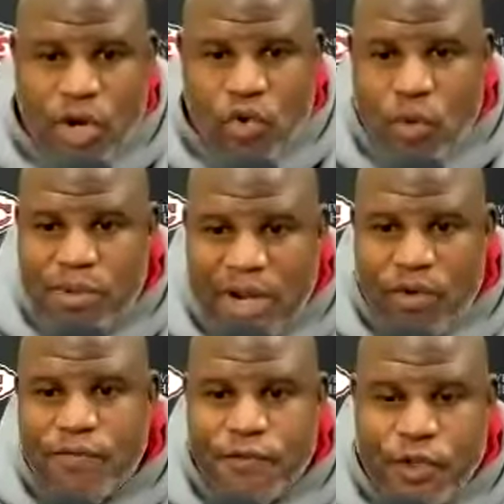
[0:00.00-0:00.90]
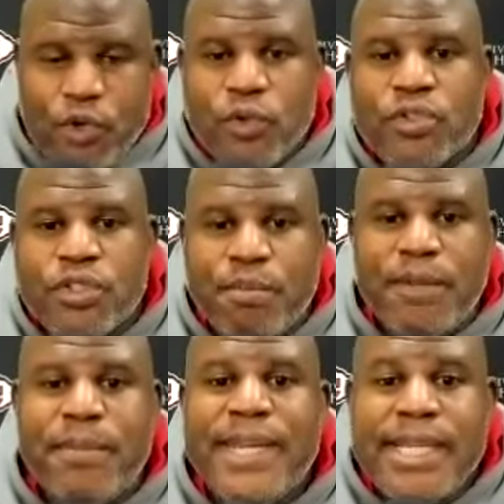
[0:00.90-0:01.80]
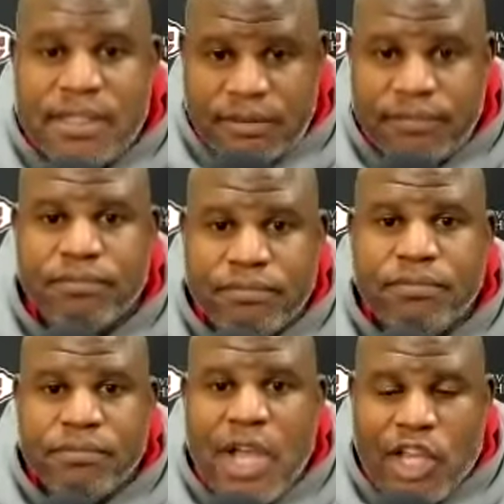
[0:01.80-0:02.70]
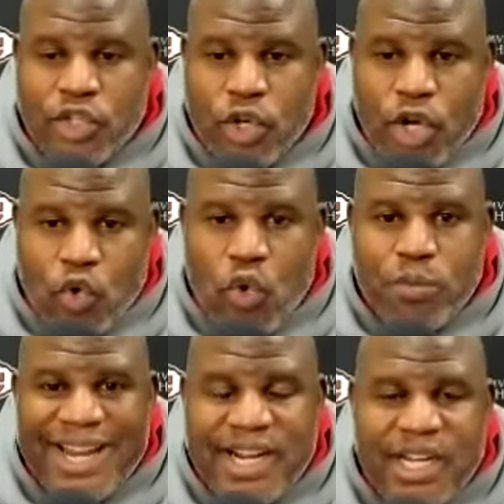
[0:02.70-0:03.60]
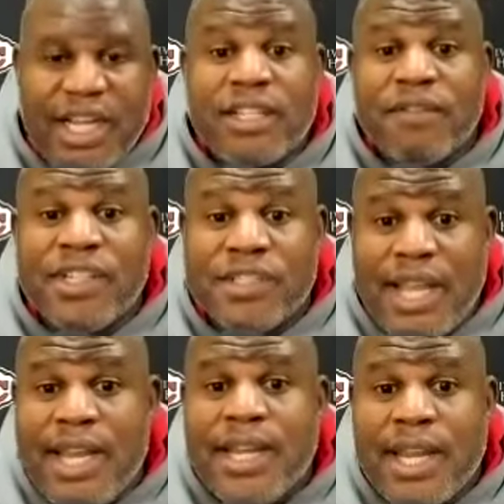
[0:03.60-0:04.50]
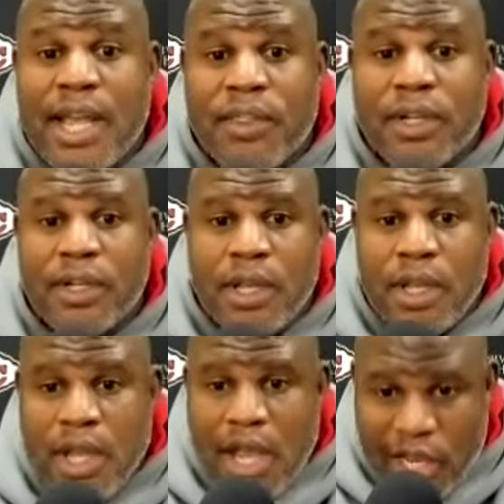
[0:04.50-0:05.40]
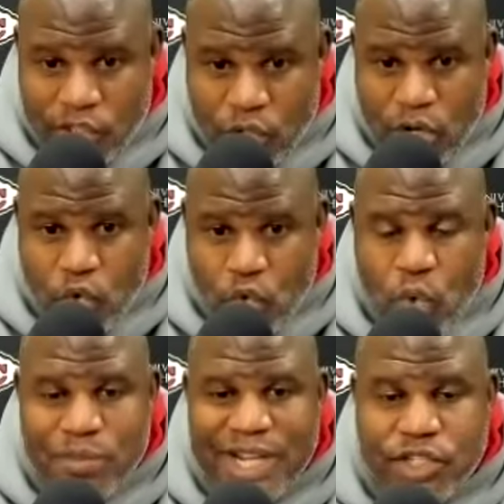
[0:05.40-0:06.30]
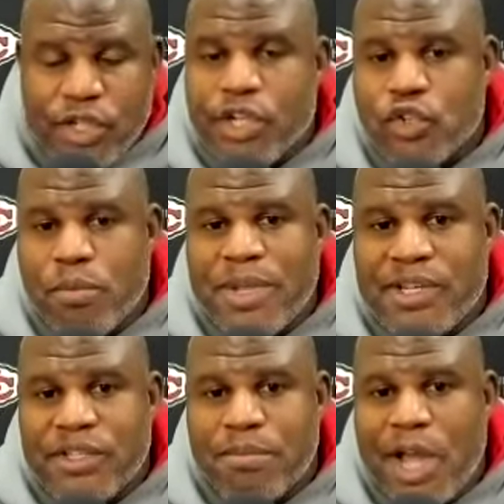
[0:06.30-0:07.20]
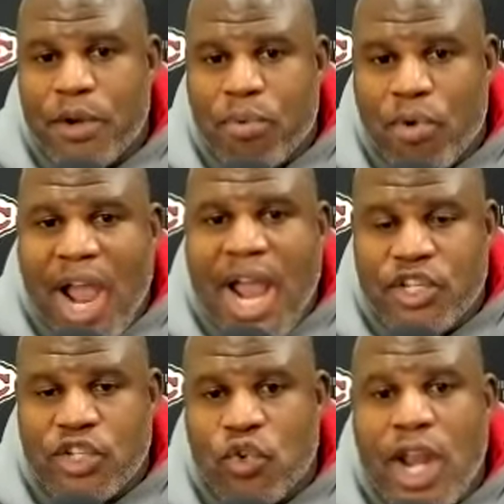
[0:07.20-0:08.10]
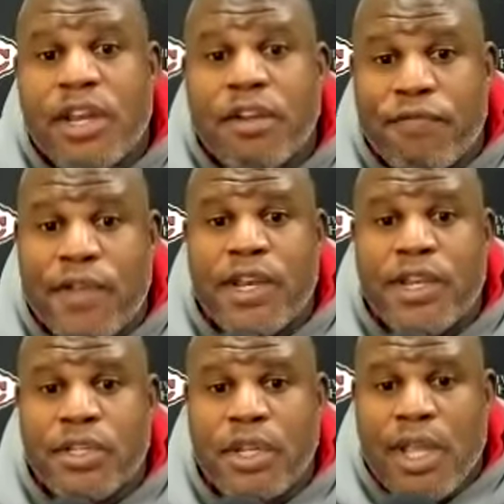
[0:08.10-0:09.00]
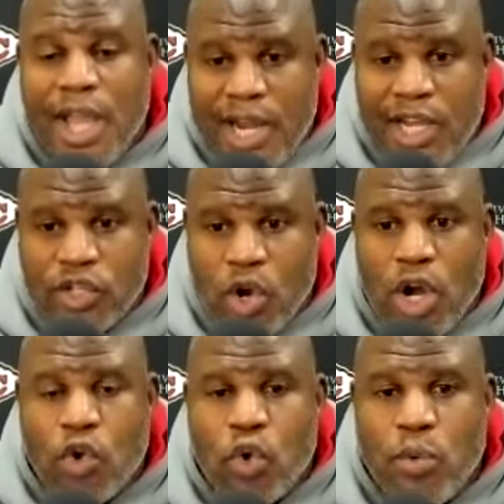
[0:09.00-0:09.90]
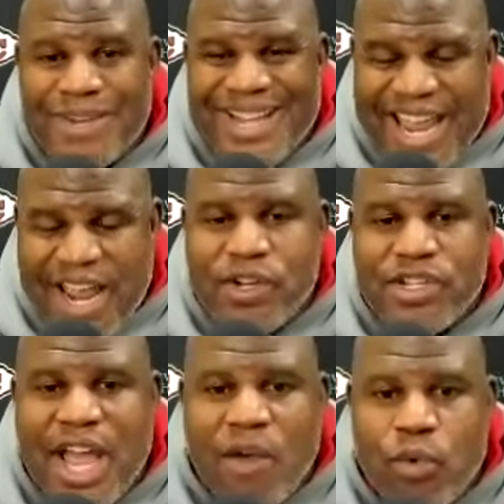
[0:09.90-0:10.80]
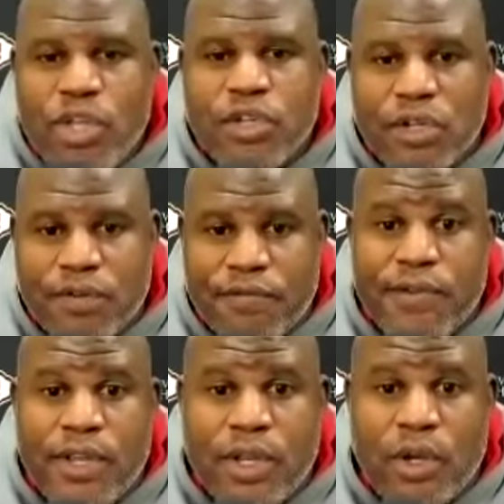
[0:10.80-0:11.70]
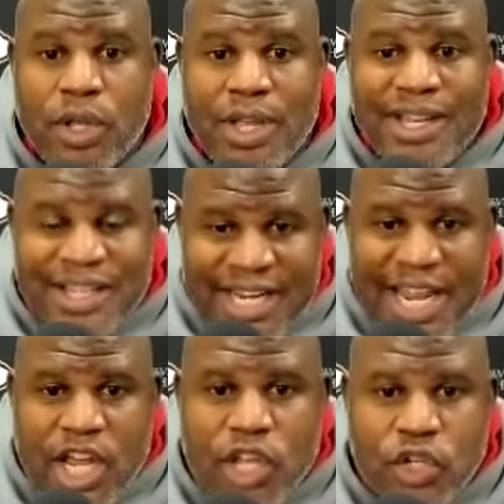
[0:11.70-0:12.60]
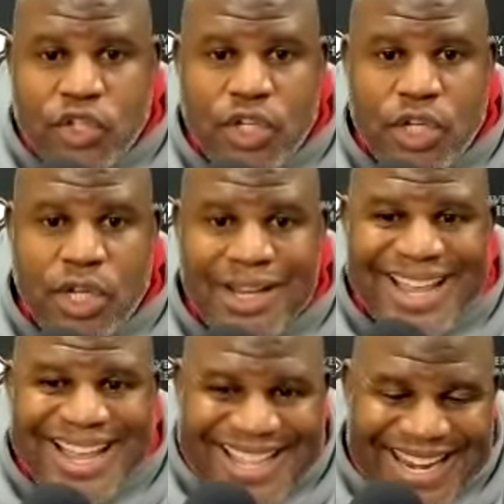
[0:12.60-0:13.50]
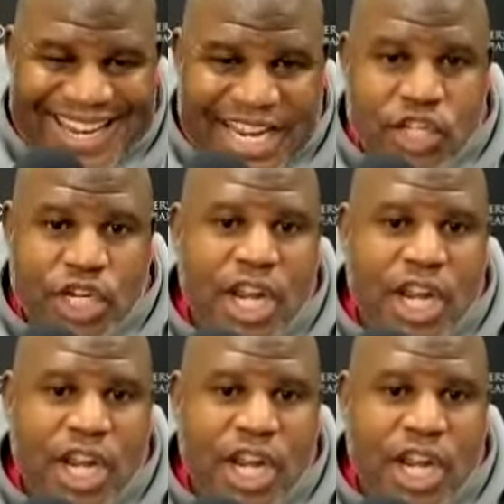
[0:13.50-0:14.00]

group that refused to be beaten. I saw a group that collectively stayed together. I saw a group that took a tremendous amount of pride in straining the finish. And I saw a group that every time we took the field, that they understood that each and